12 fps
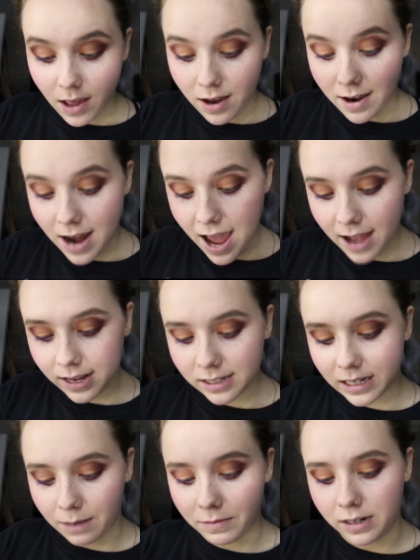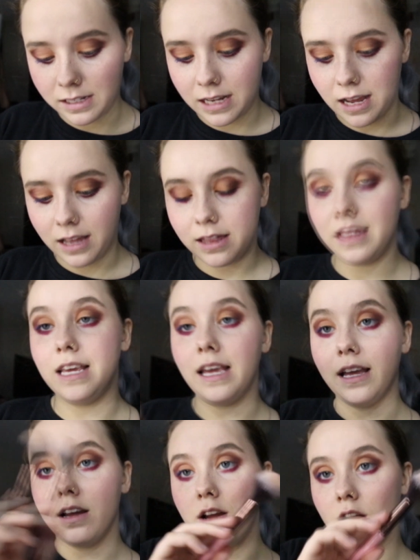Next, I'm going to take
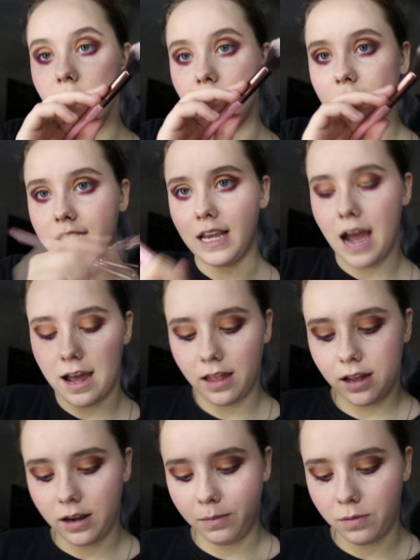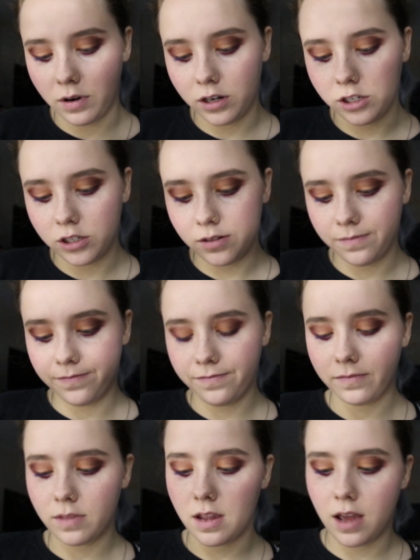the Luxie highlighting brush
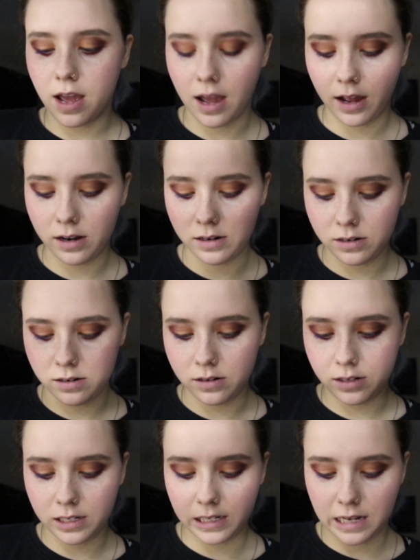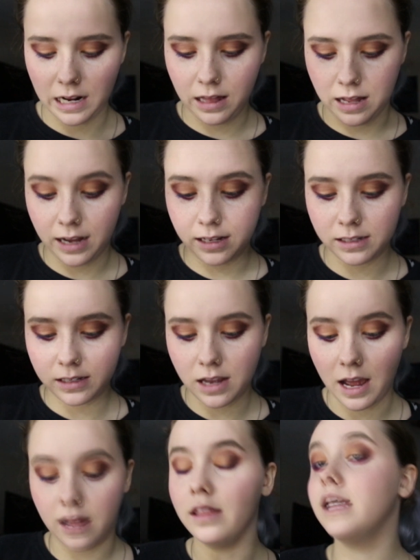and City Lights, and